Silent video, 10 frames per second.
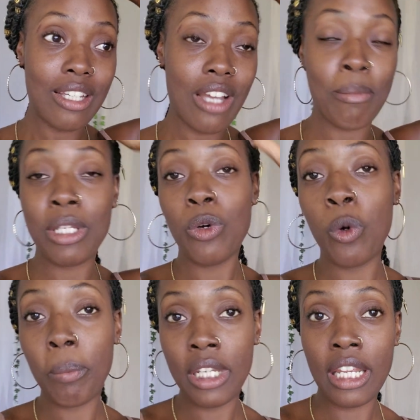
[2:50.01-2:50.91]
I mean,
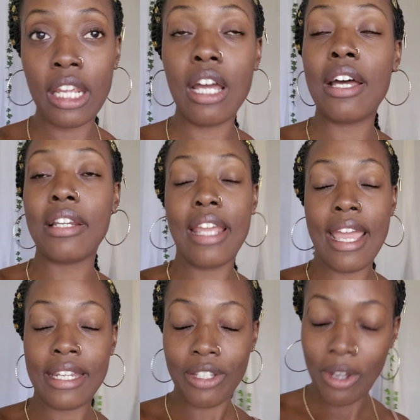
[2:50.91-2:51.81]
opening
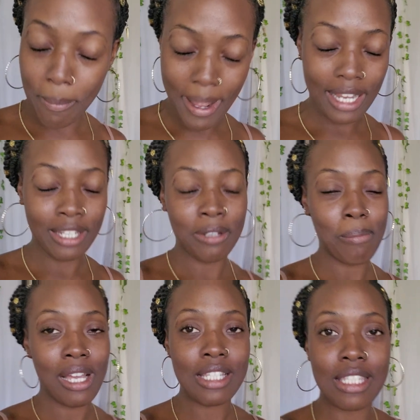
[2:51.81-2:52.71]
and unpacking the
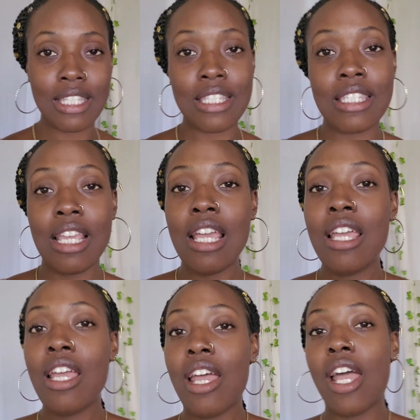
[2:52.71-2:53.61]
boxes
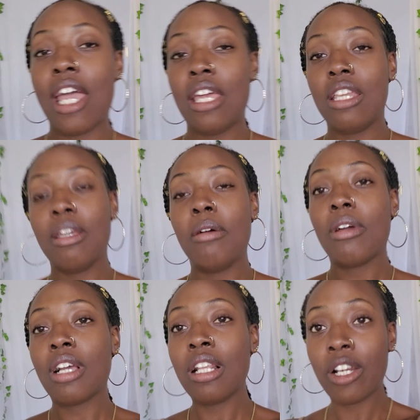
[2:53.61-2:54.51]
and
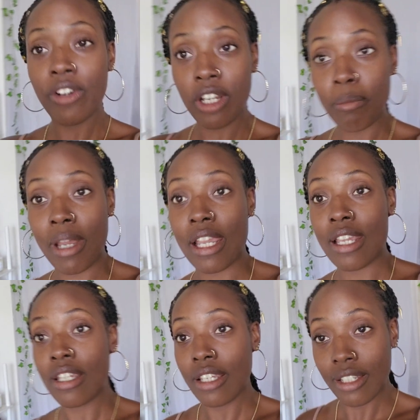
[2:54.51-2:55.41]
clearing
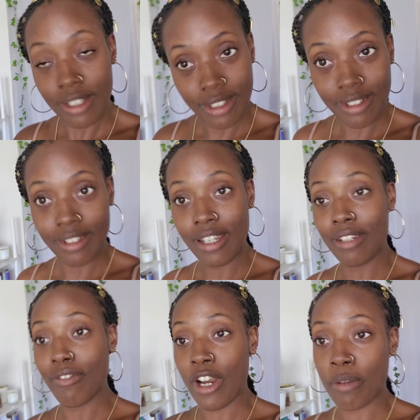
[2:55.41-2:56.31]
my
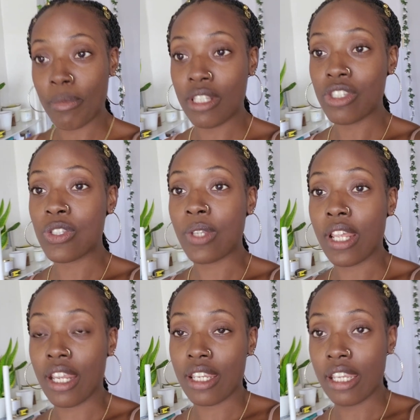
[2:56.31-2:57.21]
environment so
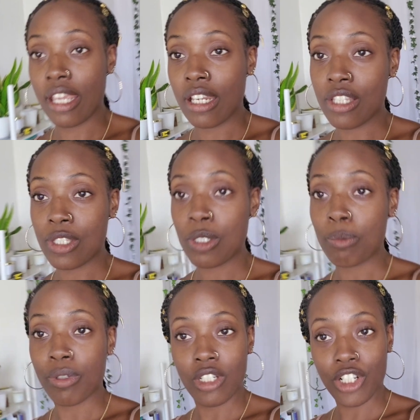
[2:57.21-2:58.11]
that I can get into
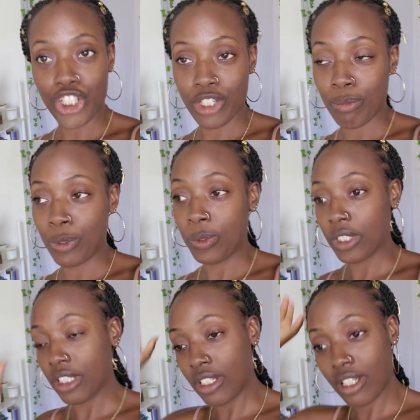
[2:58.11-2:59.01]
production
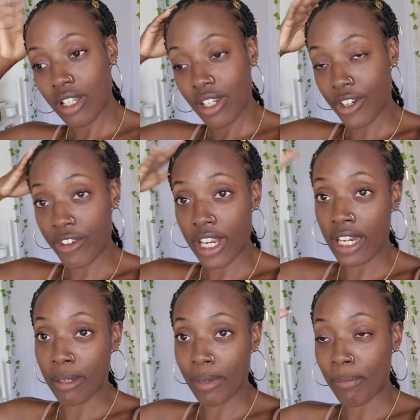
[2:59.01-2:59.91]
mode,
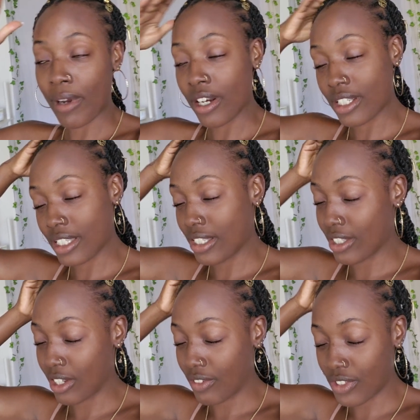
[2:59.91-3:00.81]
creating my products and stuff.